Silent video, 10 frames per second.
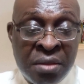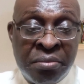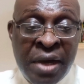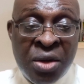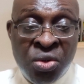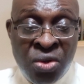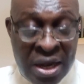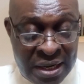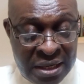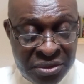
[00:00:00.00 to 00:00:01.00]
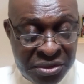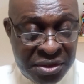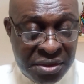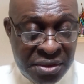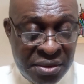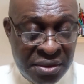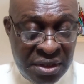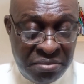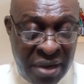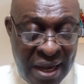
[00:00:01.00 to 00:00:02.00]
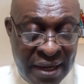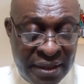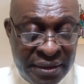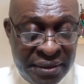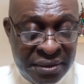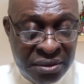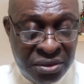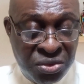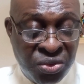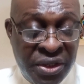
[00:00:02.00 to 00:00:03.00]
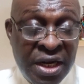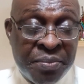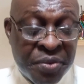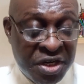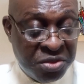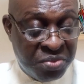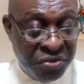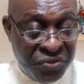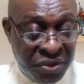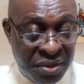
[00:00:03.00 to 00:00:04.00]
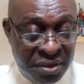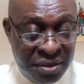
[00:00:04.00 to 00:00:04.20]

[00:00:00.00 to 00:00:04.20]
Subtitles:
Bago announced the ban during a press briefing,